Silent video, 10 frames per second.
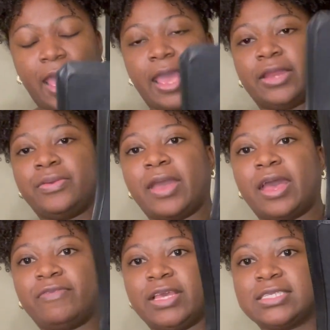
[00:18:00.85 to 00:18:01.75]
and you
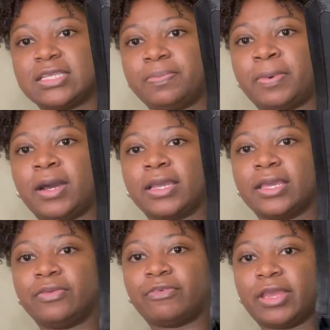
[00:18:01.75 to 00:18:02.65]
have a slip
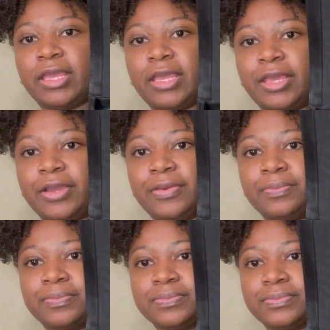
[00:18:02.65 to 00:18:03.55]
pocket right here,